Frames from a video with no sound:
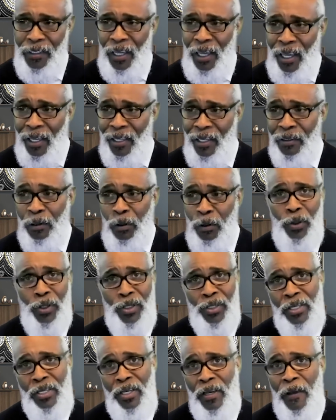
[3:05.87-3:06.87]
And of
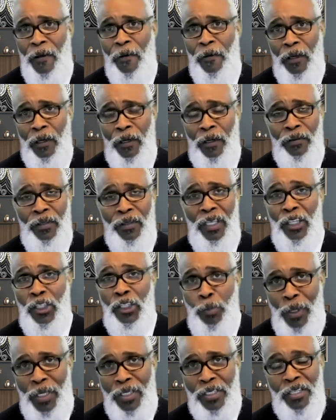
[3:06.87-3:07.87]
course, you know, the
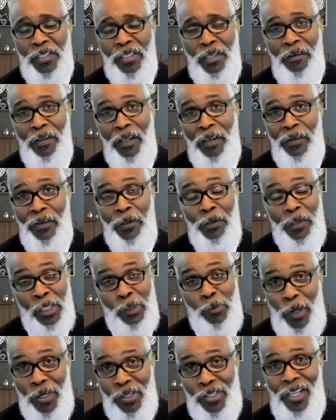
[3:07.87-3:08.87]
expenses of living,
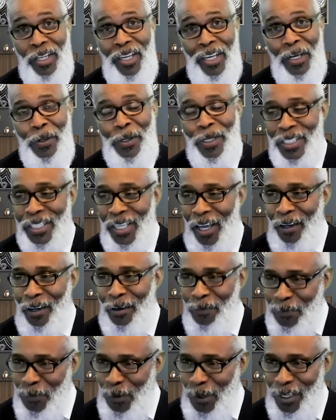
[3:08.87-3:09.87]
especially here in
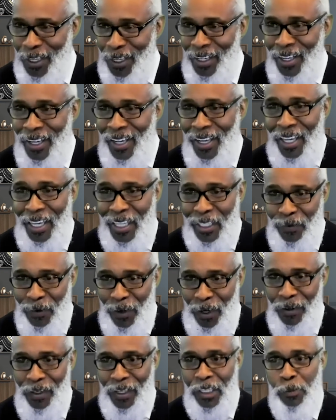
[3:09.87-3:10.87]
California, it's
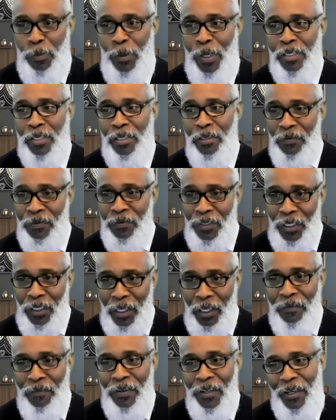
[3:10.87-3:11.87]
very expensive to
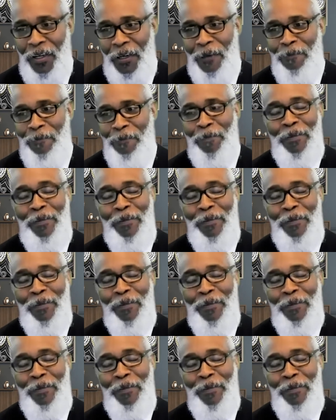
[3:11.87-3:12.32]
live here.